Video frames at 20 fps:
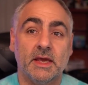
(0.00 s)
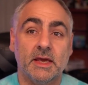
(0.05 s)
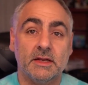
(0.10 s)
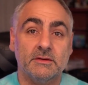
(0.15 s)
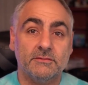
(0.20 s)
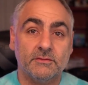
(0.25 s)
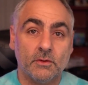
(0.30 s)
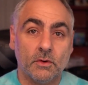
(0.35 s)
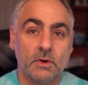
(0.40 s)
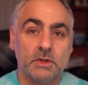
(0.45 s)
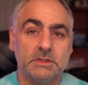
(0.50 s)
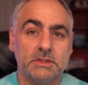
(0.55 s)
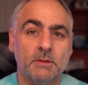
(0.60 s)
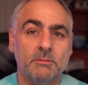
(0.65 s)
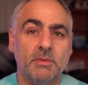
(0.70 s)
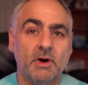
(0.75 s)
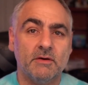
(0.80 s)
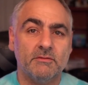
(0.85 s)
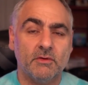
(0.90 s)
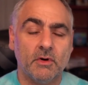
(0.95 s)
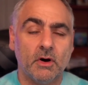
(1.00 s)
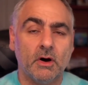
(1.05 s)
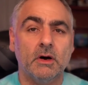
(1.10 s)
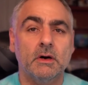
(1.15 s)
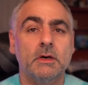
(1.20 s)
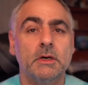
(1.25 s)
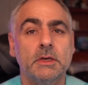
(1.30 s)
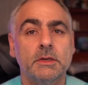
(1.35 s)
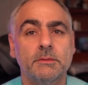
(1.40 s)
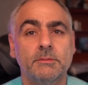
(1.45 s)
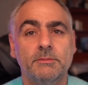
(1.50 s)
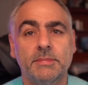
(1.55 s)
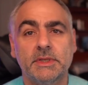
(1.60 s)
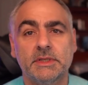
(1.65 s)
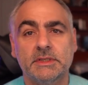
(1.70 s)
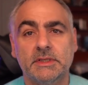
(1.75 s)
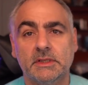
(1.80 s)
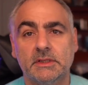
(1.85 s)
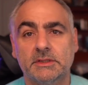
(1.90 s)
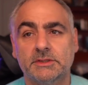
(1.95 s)
And of course, above all, be
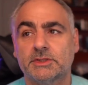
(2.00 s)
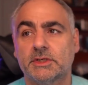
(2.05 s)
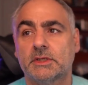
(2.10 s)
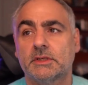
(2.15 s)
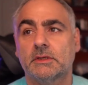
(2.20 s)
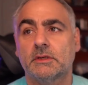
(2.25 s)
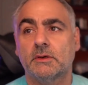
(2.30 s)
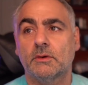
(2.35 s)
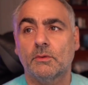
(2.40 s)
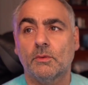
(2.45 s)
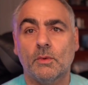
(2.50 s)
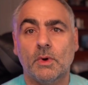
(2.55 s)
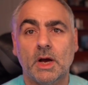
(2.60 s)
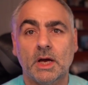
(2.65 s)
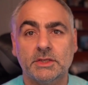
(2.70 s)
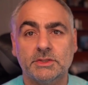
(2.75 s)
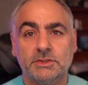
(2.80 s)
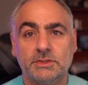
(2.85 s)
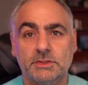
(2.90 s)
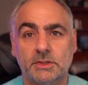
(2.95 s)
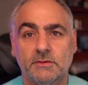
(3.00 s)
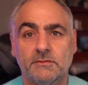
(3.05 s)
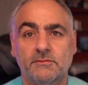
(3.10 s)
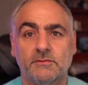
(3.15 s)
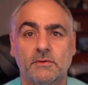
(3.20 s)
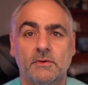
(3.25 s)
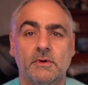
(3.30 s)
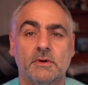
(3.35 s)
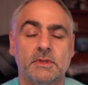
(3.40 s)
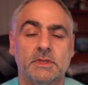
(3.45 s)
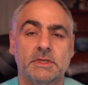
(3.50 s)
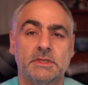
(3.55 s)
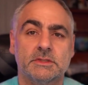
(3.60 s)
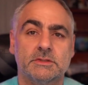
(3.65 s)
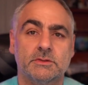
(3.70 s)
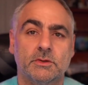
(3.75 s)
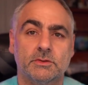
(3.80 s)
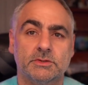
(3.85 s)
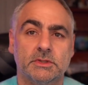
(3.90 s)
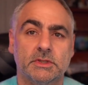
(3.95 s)
diligent. Watch for these
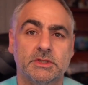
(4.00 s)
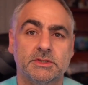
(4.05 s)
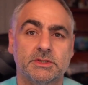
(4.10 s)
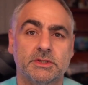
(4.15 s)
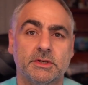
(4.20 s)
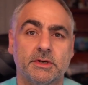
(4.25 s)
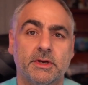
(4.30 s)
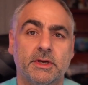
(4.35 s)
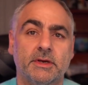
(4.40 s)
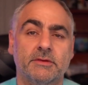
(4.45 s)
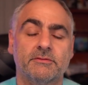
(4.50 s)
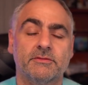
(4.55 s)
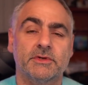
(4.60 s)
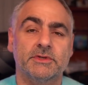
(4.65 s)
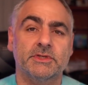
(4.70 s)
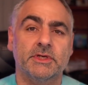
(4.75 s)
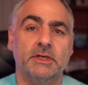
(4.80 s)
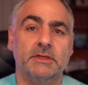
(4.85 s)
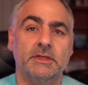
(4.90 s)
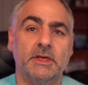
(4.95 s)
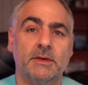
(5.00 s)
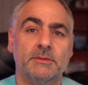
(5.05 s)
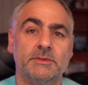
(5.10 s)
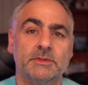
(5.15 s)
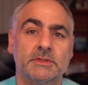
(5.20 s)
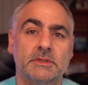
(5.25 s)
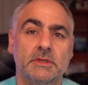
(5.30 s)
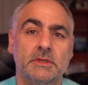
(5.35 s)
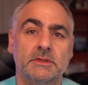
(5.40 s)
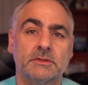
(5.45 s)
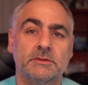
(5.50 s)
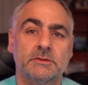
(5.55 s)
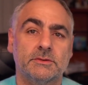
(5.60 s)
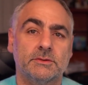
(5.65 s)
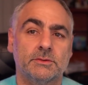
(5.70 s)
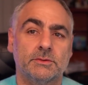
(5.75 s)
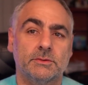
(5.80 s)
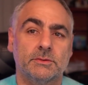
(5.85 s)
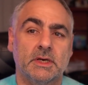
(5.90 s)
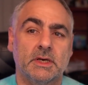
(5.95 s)
social engineering and phishing attempts
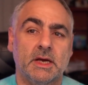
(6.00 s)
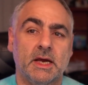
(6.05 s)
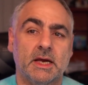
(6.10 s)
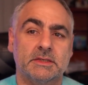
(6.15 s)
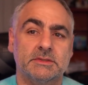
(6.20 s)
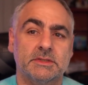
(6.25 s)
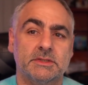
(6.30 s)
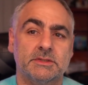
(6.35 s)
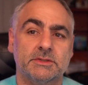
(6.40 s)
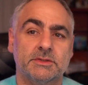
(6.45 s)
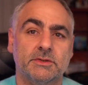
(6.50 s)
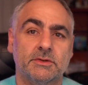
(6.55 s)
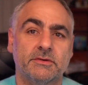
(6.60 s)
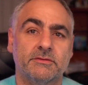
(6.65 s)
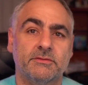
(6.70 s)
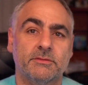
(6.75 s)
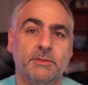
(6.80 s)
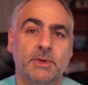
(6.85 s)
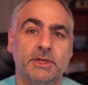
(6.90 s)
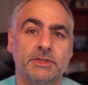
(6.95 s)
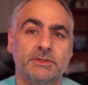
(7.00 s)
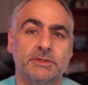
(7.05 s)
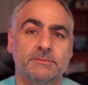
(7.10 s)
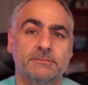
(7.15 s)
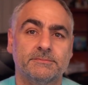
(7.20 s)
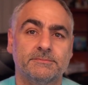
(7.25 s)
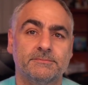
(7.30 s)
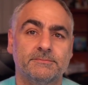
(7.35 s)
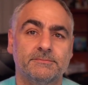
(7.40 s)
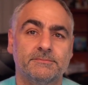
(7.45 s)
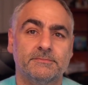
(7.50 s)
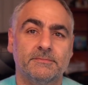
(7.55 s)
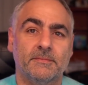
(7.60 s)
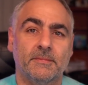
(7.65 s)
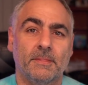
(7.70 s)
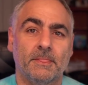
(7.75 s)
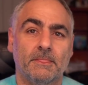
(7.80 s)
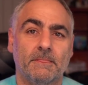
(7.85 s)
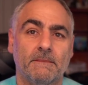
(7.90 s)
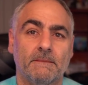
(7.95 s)
to access your information.
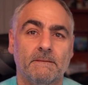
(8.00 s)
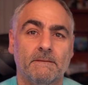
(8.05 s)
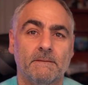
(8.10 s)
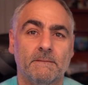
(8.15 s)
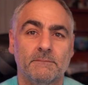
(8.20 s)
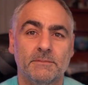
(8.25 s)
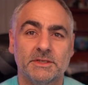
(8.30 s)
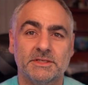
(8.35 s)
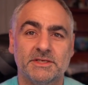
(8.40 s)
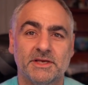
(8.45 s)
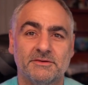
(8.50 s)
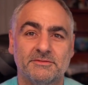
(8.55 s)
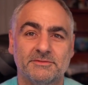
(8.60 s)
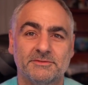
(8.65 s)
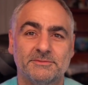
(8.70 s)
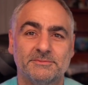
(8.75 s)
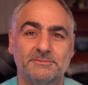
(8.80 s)
Be safe.